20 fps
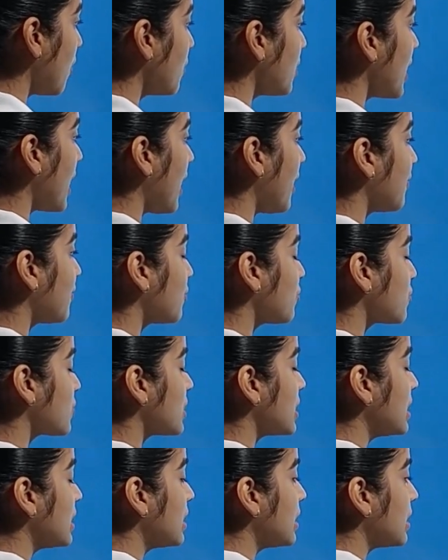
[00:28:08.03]
have to
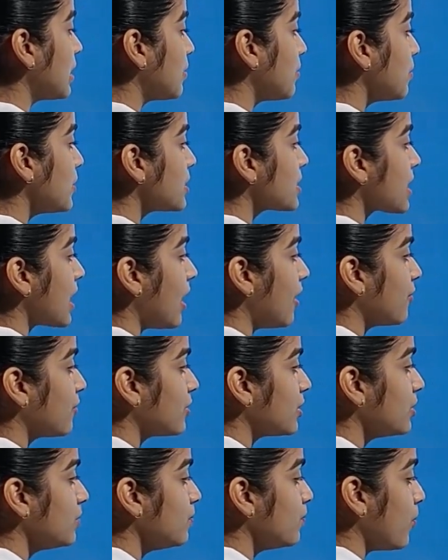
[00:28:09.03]
see the numbers
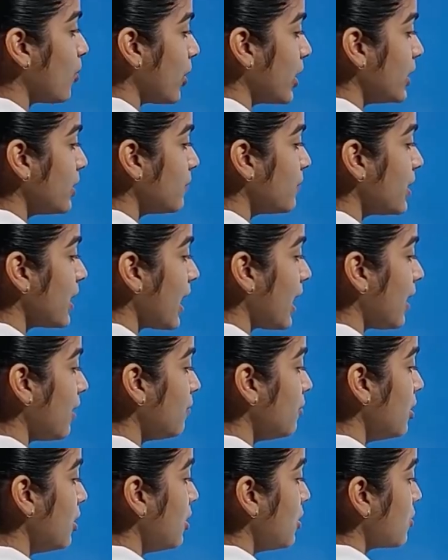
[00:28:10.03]
after point we have.
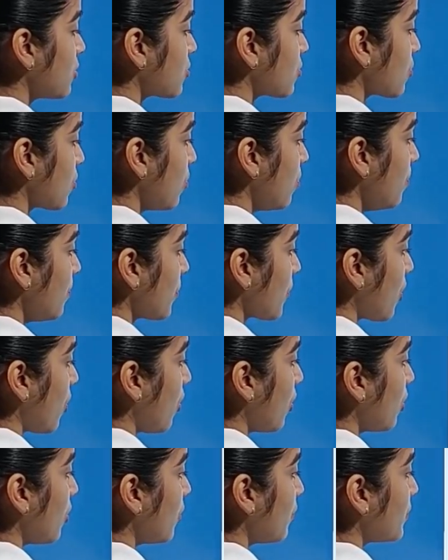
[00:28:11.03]
So
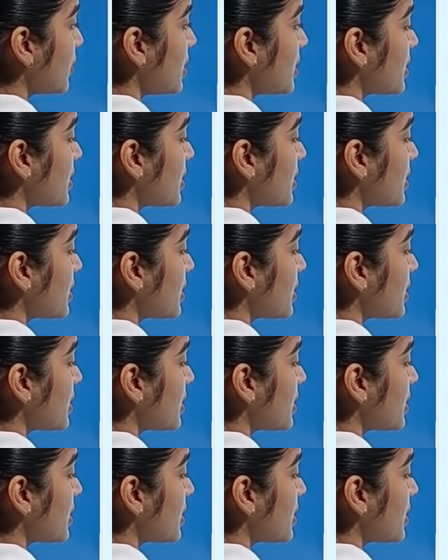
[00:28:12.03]
all of these